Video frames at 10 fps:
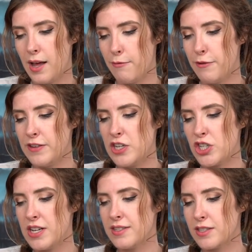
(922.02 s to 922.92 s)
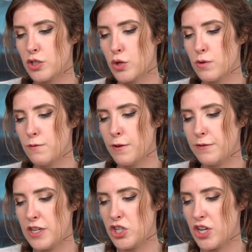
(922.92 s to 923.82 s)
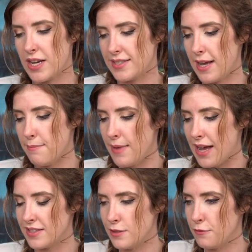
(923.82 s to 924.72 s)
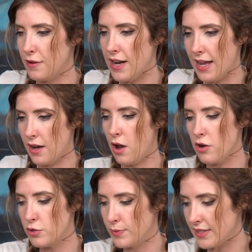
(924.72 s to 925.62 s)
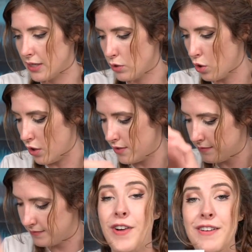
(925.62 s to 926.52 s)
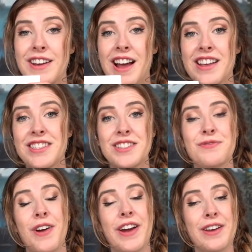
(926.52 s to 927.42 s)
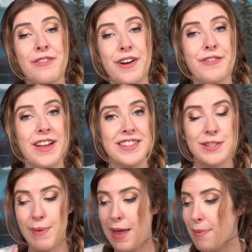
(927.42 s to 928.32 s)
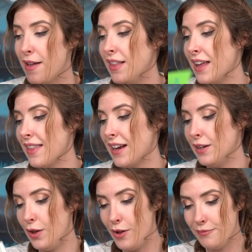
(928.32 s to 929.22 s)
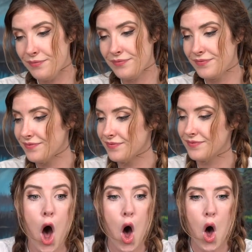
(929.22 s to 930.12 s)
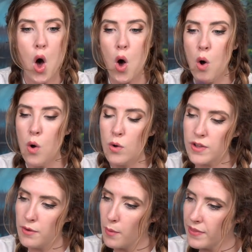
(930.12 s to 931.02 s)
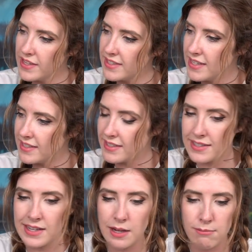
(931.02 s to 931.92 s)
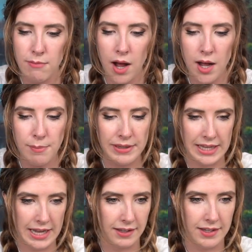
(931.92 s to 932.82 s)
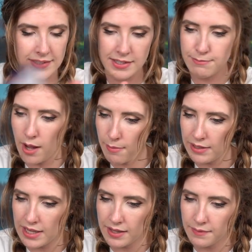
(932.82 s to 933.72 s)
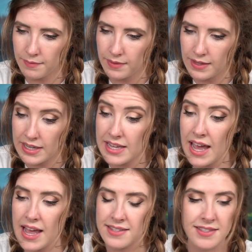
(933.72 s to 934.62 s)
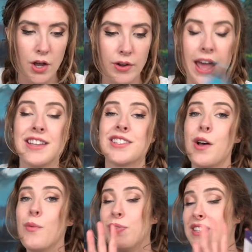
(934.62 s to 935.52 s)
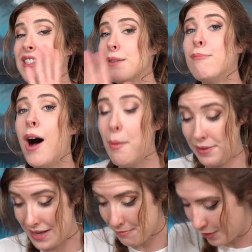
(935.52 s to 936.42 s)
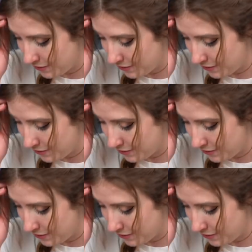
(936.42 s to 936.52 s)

Uh, fifteen sheets, two hundred fifty G S M, acid-free and one hundred percent cotton. Very nice. Very, very fancy paper. Like that a lot. Oh, you know what this is? This is like marbling. Is this marbling? Yes. Okay, so this is a marbling